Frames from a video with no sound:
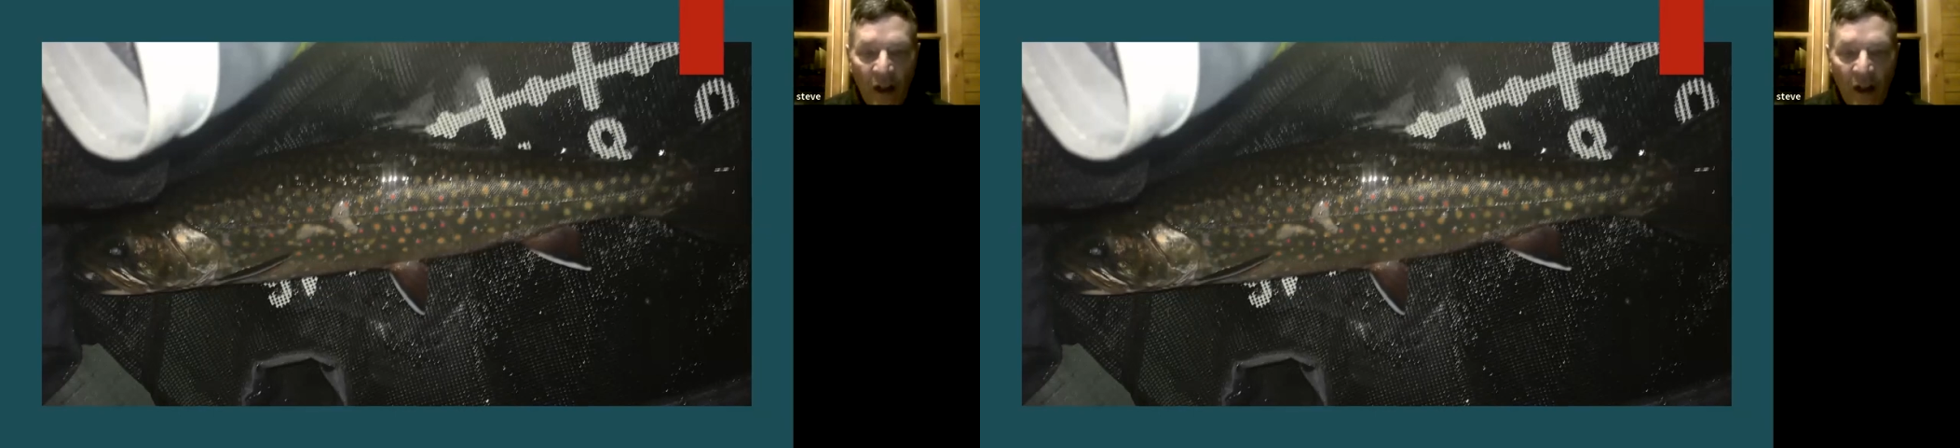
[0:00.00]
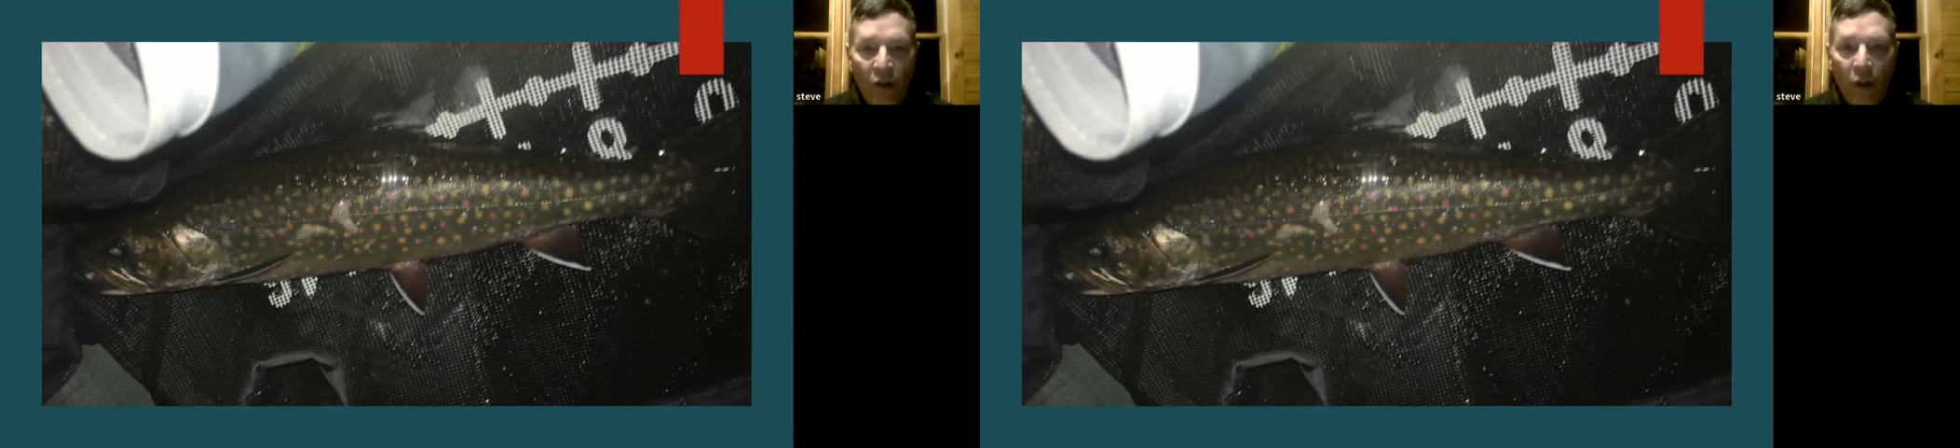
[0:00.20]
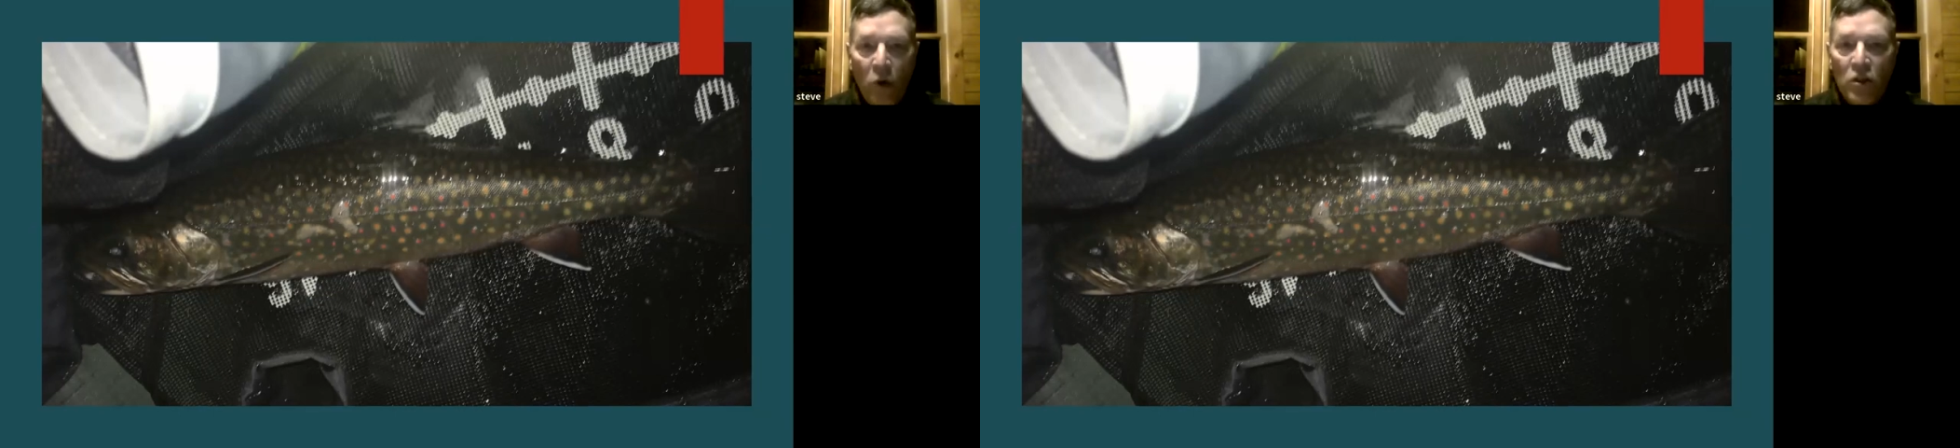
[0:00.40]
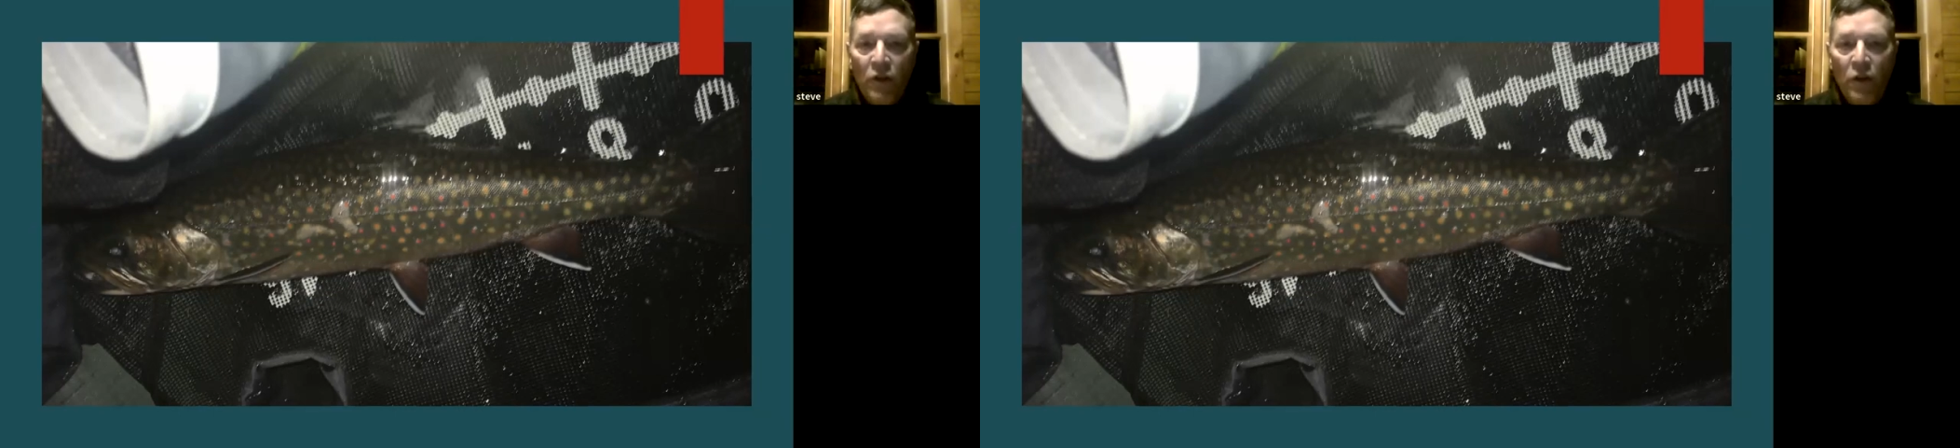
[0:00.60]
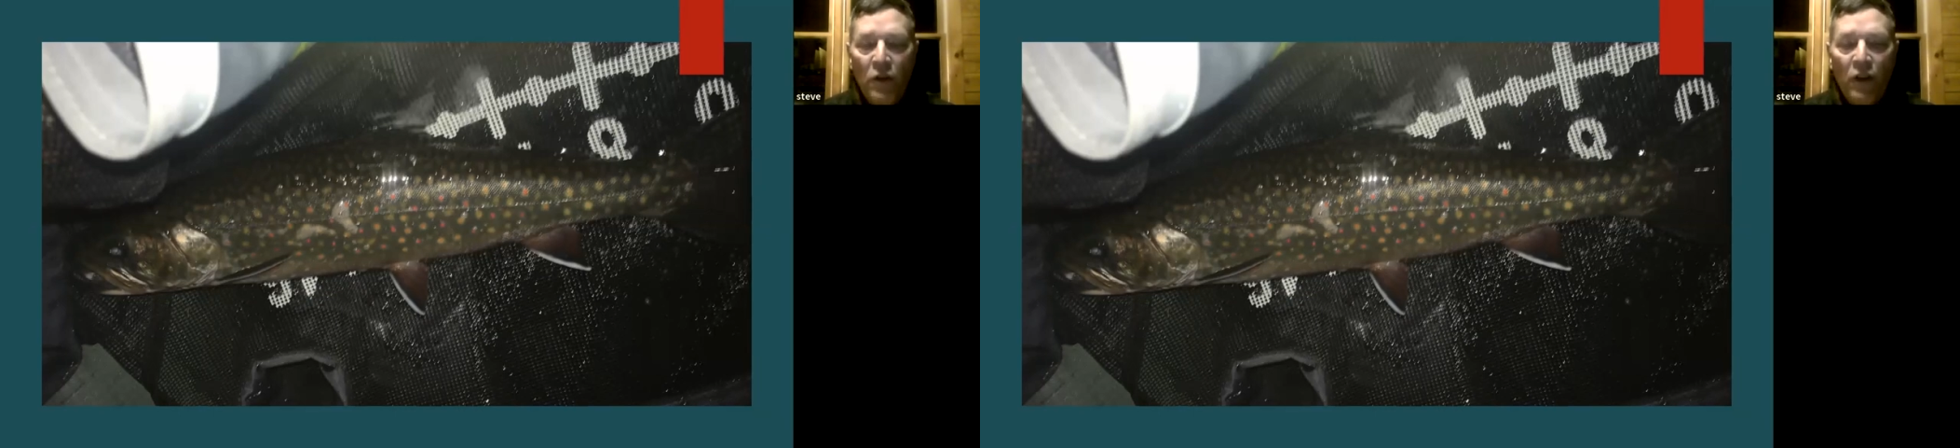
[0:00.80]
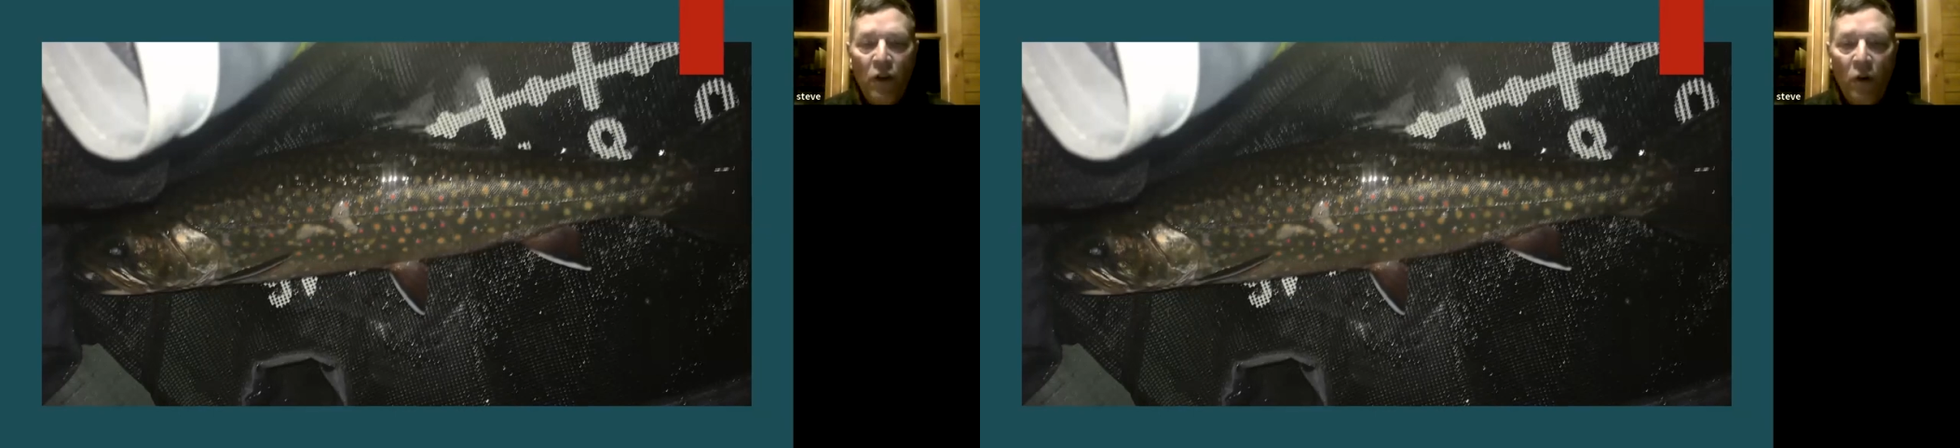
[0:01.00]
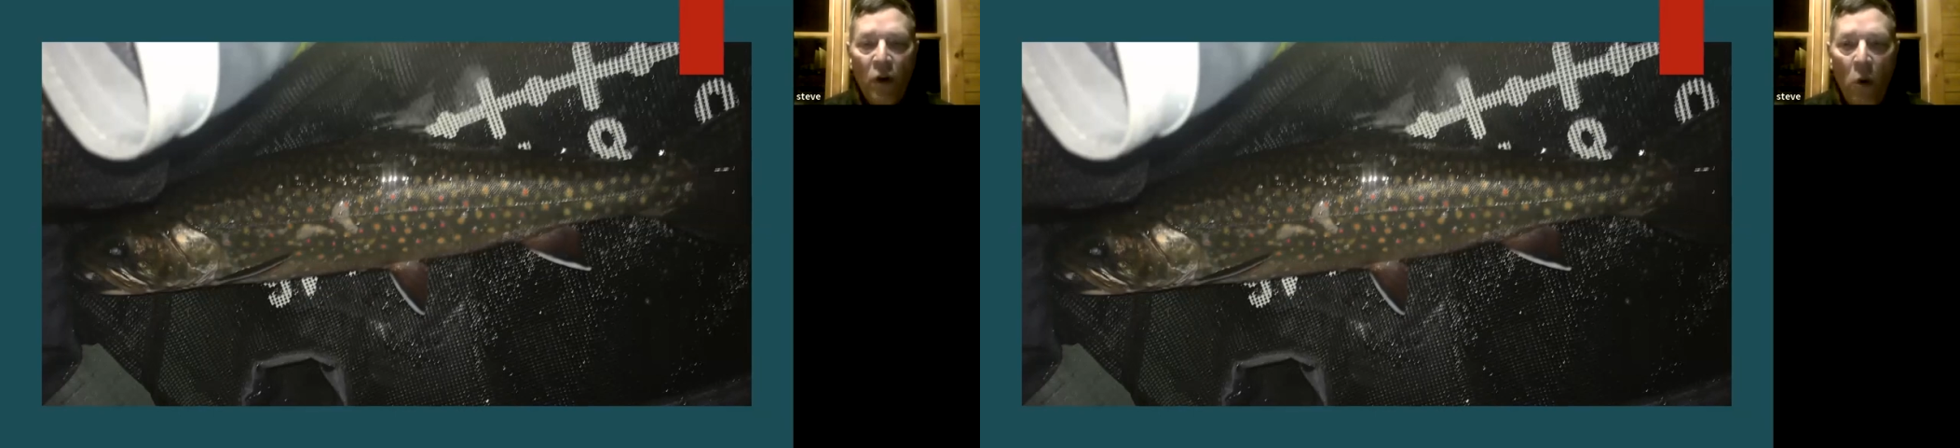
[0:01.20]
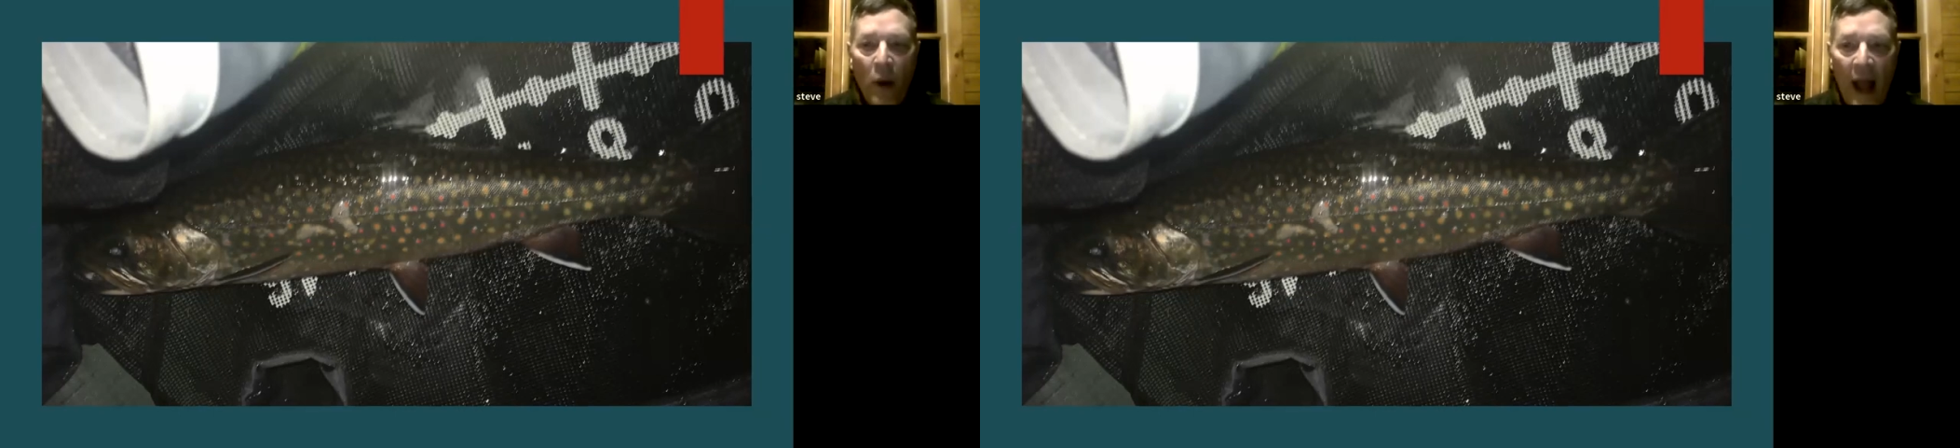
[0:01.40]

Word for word: For those of you that don't know what a